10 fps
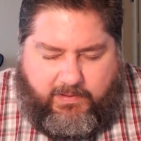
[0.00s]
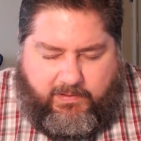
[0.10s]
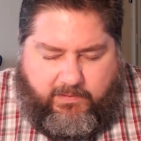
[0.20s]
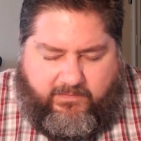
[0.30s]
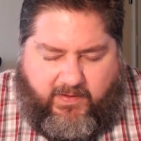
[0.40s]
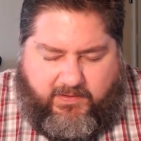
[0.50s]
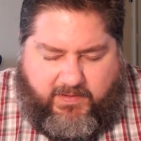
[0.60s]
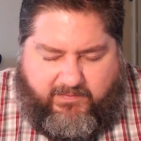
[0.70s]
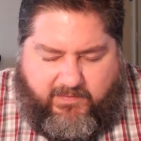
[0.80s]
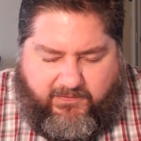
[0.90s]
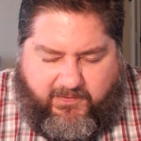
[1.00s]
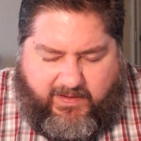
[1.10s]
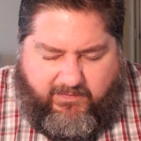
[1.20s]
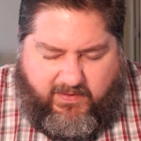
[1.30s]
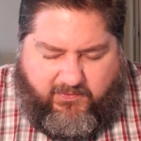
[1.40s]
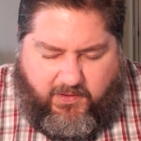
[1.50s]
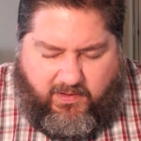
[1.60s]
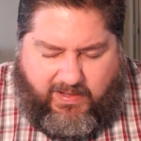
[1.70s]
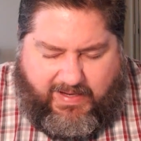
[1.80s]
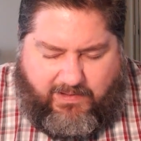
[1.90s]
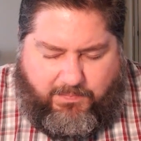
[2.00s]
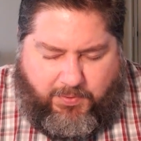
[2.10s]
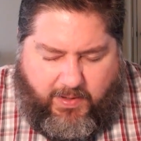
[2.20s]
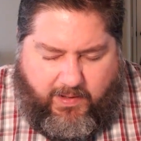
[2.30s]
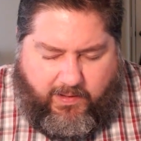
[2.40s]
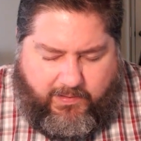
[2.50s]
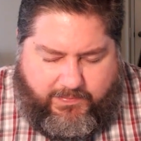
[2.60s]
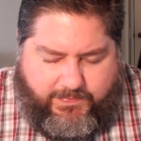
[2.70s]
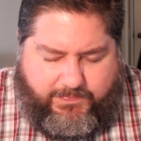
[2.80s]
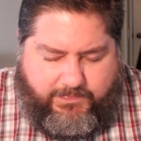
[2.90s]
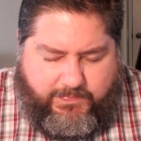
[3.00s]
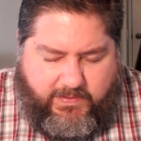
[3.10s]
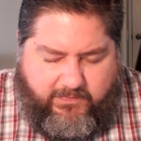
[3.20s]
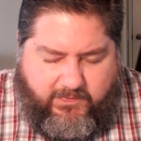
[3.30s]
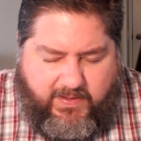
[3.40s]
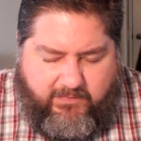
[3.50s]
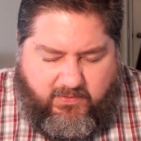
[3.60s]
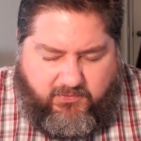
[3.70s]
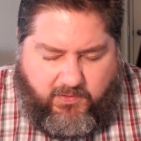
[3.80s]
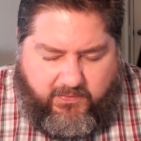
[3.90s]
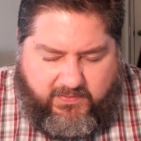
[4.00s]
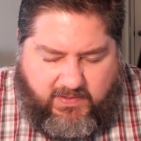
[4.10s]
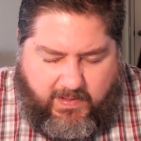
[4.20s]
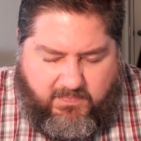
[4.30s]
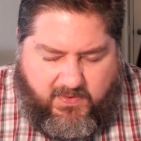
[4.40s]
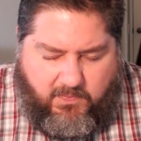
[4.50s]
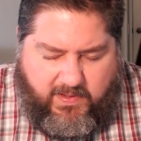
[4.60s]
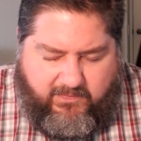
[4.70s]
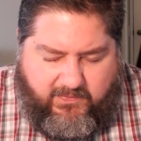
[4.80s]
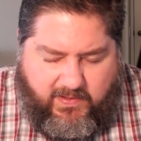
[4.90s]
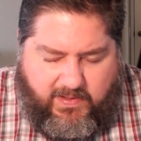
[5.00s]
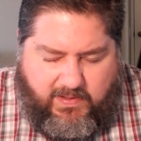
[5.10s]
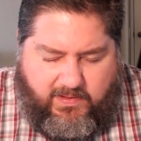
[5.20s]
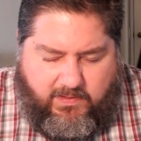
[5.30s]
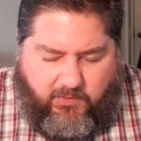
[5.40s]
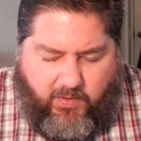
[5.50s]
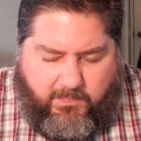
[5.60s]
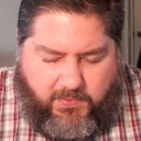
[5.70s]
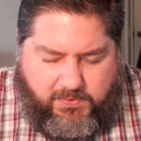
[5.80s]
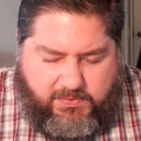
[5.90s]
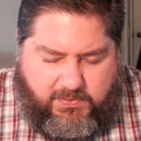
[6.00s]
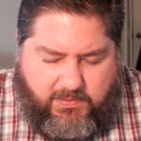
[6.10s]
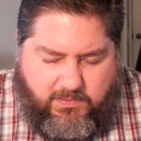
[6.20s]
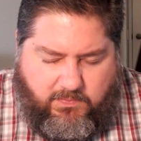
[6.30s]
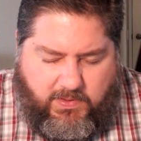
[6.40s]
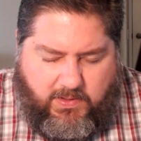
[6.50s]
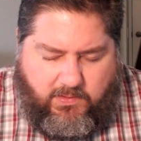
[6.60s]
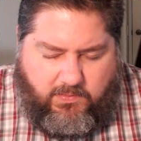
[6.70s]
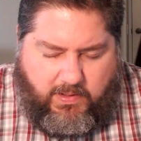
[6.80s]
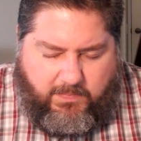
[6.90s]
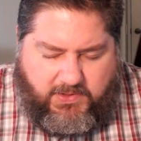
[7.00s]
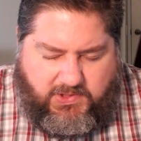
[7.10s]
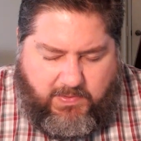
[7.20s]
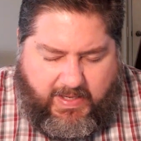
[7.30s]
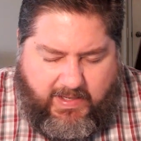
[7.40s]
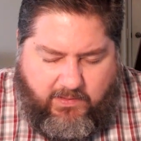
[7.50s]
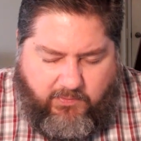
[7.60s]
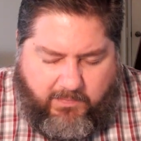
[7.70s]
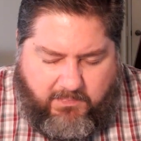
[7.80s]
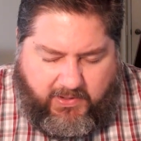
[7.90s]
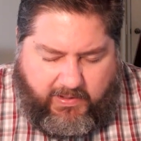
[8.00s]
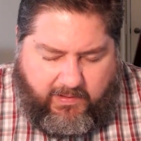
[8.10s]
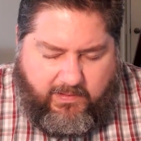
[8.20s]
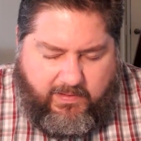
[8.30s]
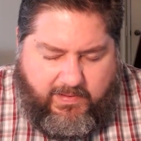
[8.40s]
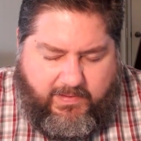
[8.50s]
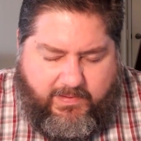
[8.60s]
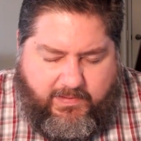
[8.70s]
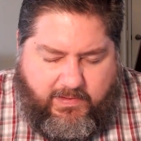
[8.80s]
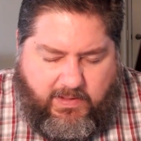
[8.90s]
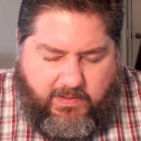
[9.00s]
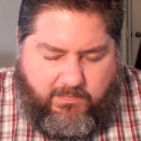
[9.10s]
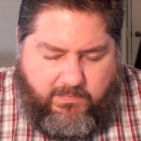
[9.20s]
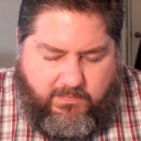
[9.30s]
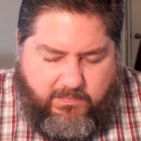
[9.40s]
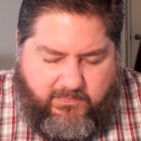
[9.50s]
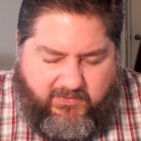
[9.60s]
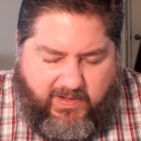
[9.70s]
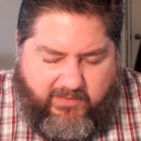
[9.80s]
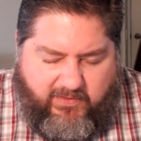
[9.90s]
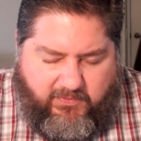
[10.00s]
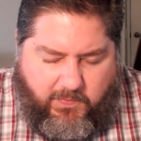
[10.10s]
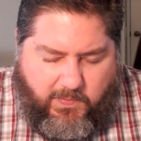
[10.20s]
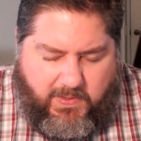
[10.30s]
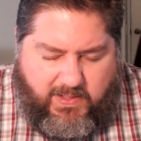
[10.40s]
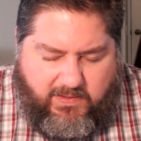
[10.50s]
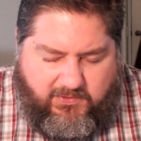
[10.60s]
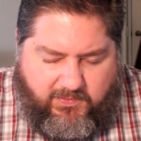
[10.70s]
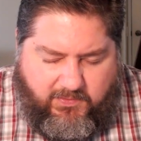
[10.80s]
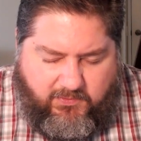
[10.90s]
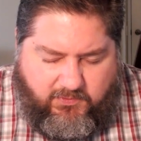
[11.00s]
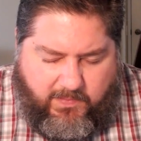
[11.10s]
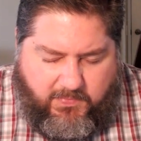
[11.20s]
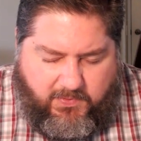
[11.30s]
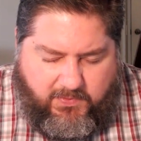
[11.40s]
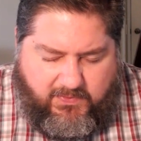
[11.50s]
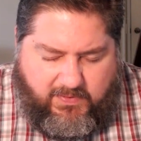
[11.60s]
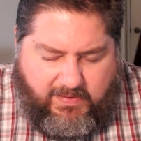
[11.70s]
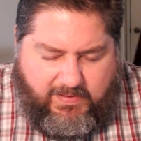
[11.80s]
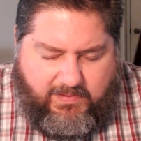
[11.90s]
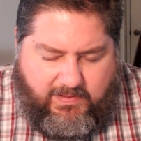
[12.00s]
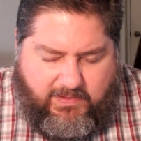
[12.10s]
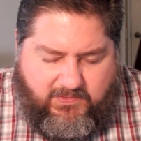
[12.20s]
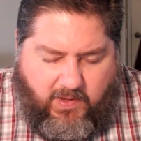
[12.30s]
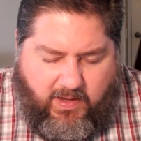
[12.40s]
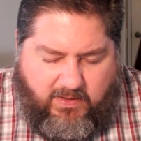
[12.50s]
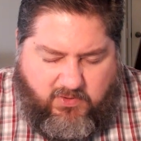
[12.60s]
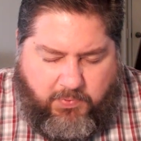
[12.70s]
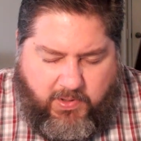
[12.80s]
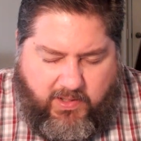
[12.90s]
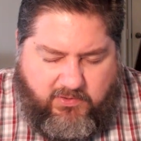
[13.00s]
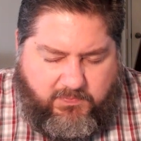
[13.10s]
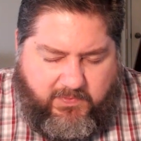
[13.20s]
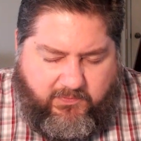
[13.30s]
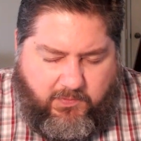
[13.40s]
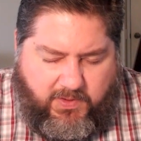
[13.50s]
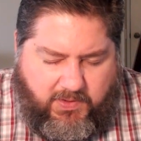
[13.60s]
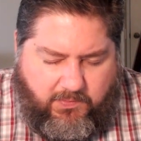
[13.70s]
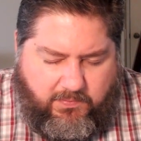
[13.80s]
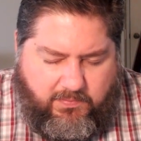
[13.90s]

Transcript: Father in heaven, forgive us for our lack of prayer. Forgive us for all the times that we've grumbled. We know how much you hate grumbling. Um, forgive us for when we didn't turn those grumbles into honest prayers before you.